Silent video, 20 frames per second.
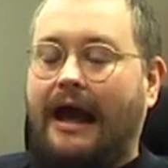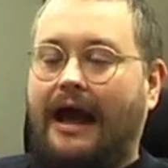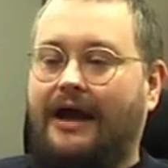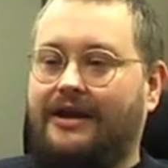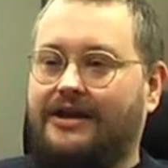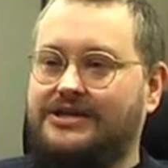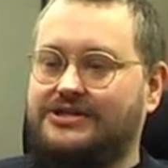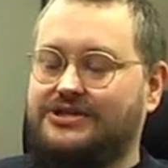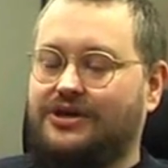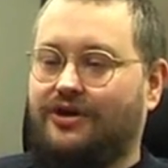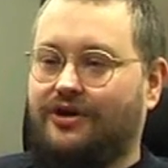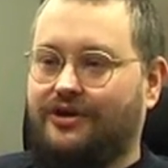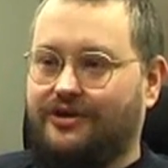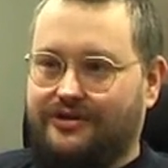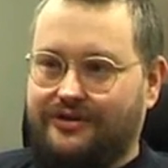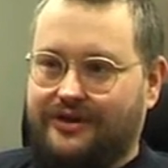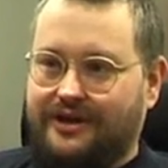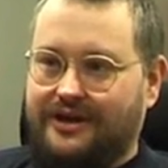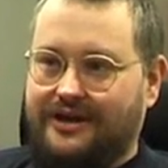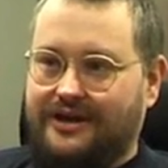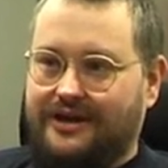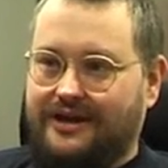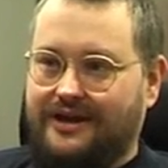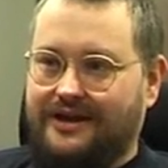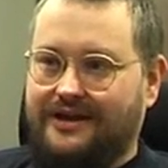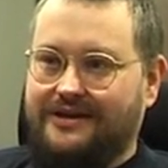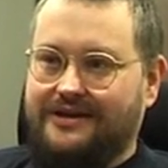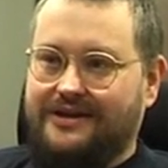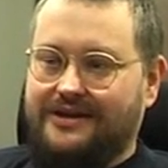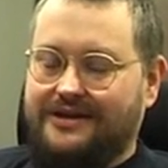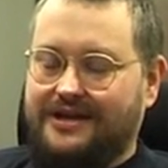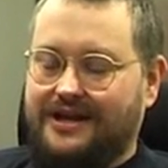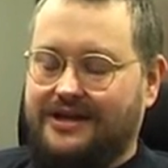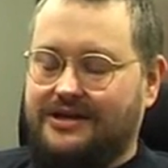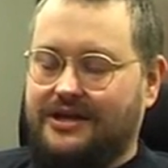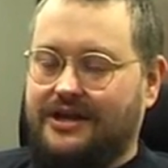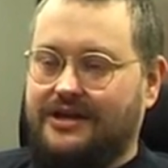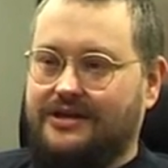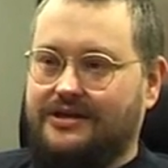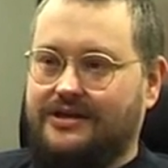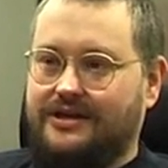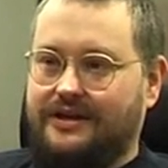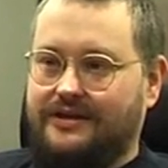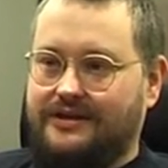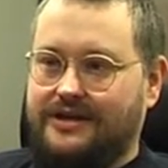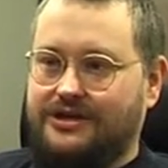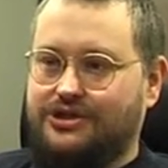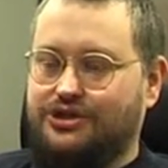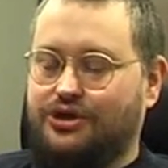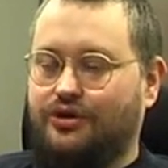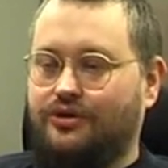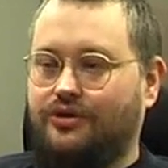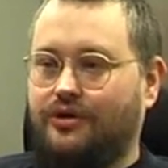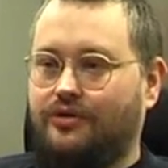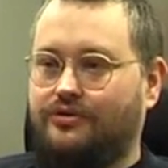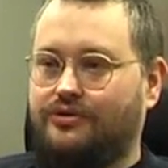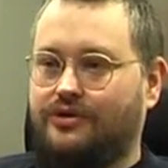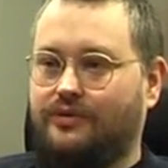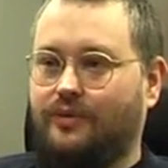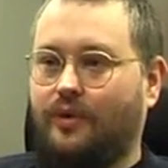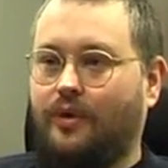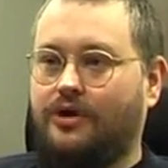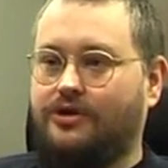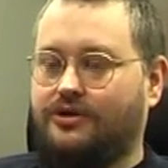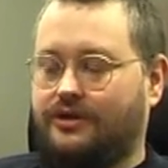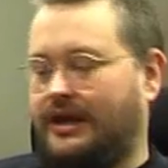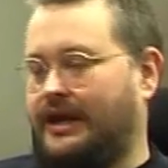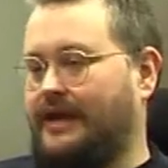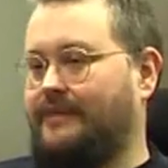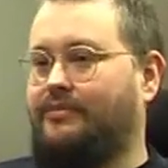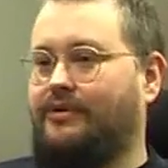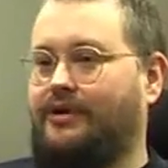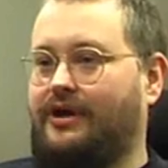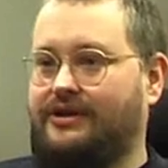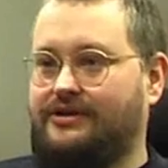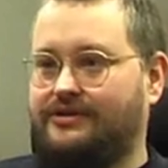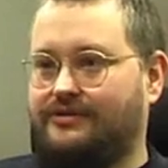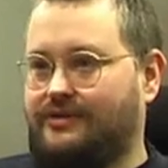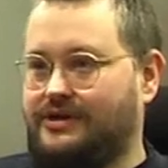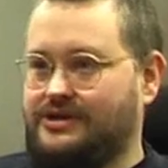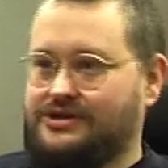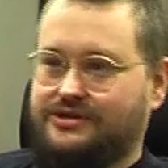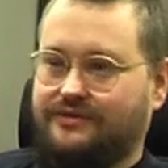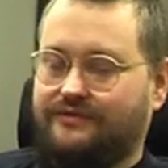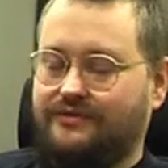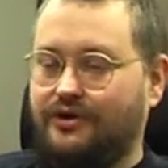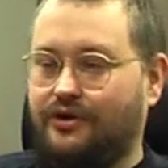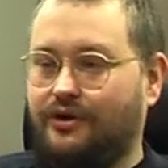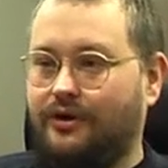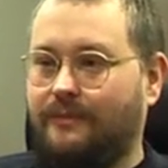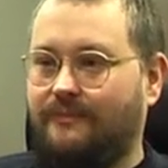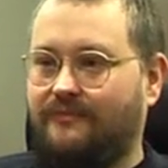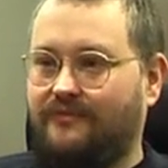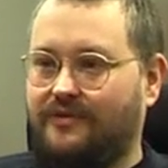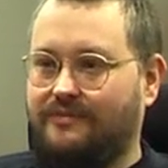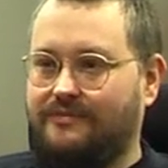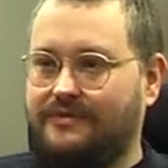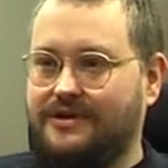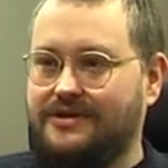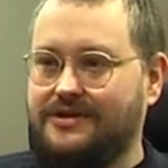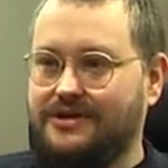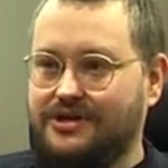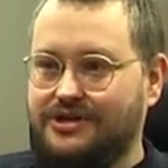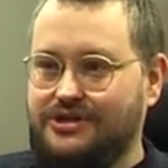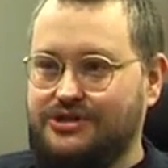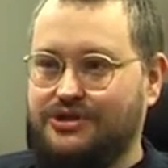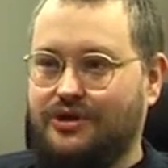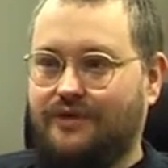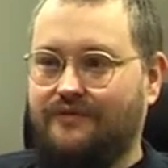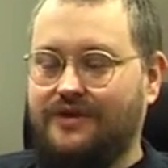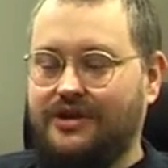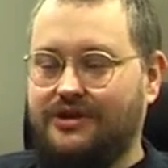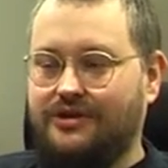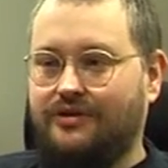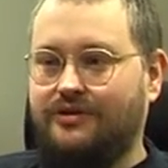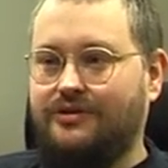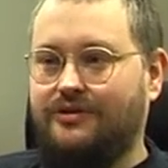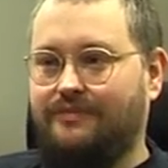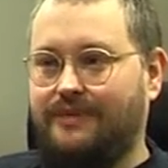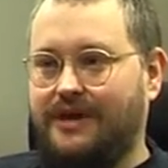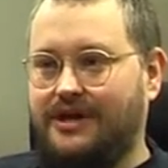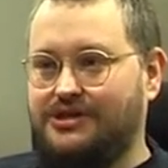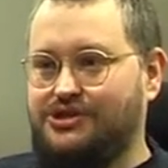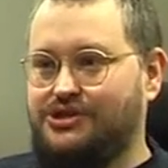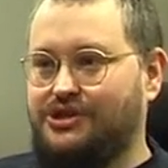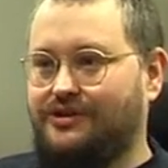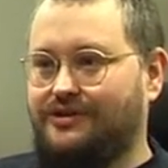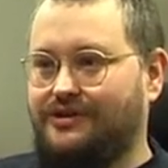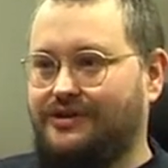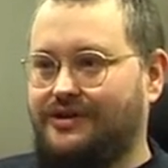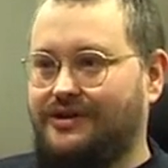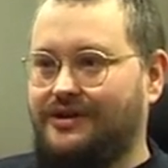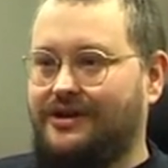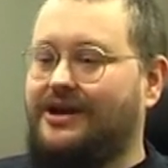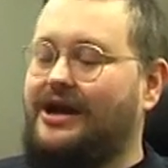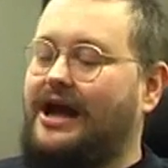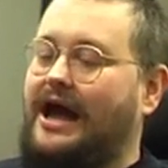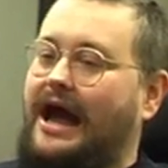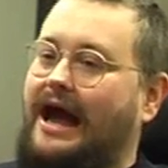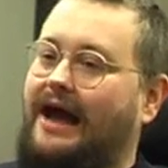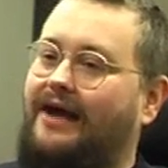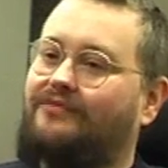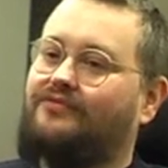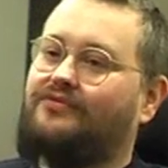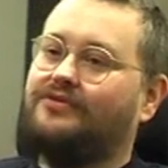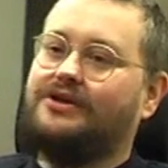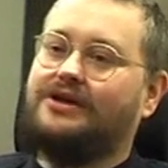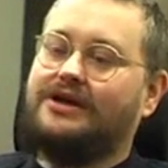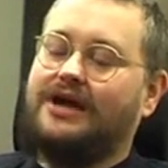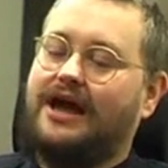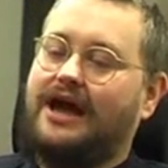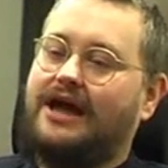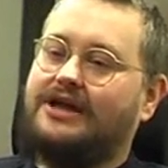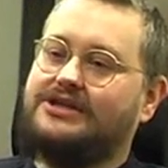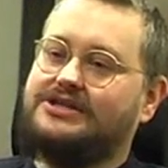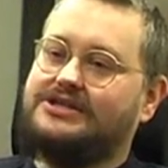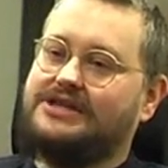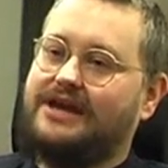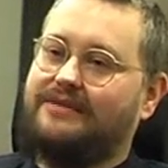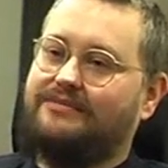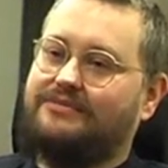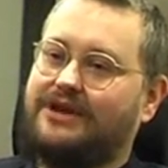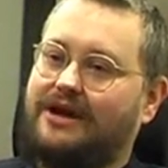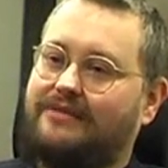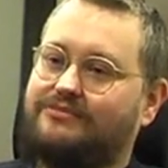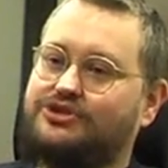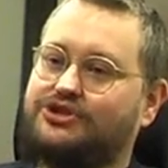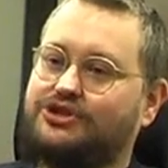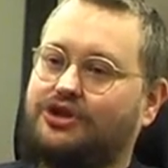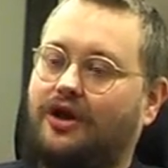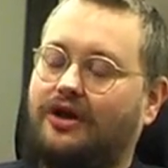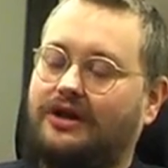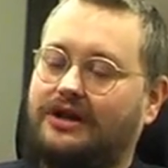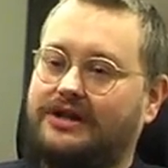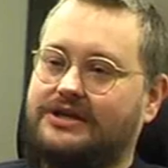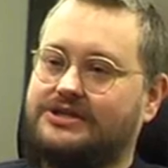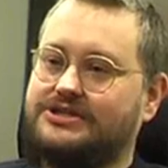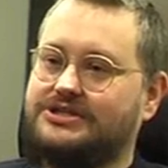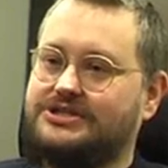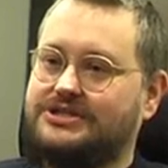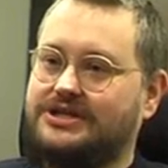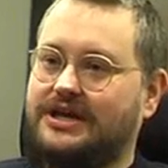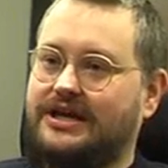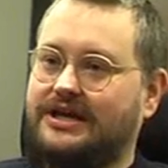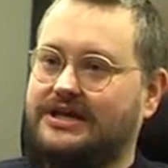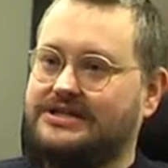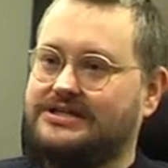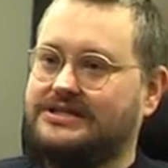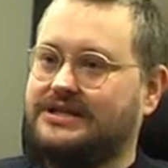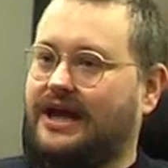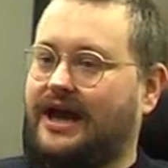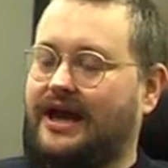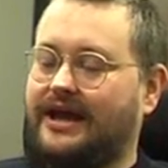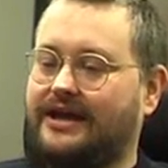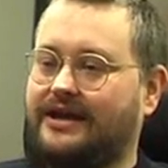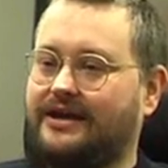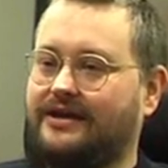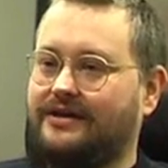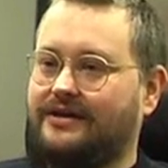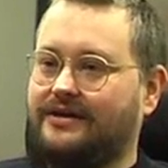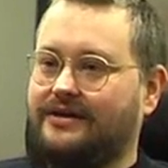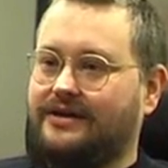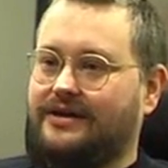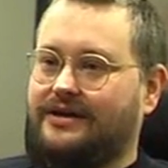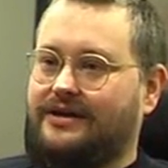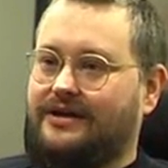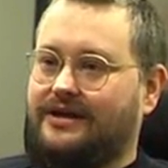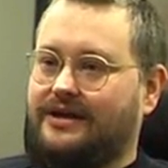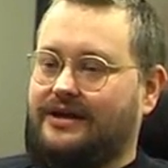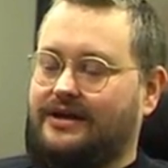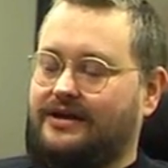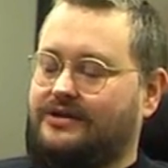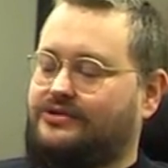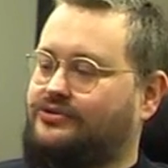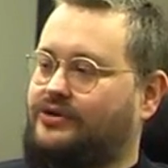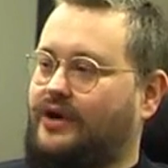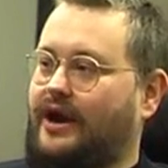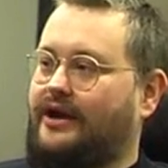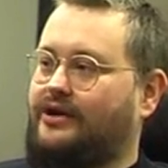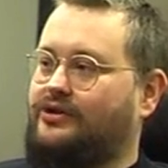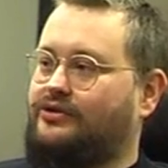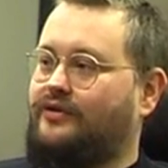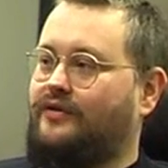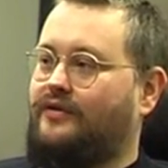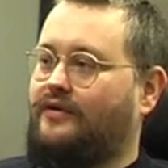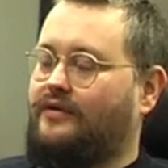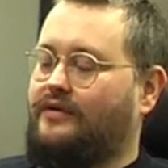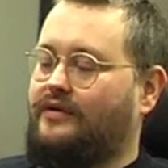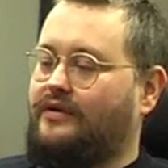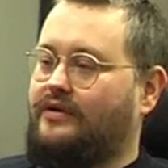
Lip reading: and he's arguing that they should go to war to liberate the rest of Europe from the Soviet occupation. And at the same time, Stalin is like trying to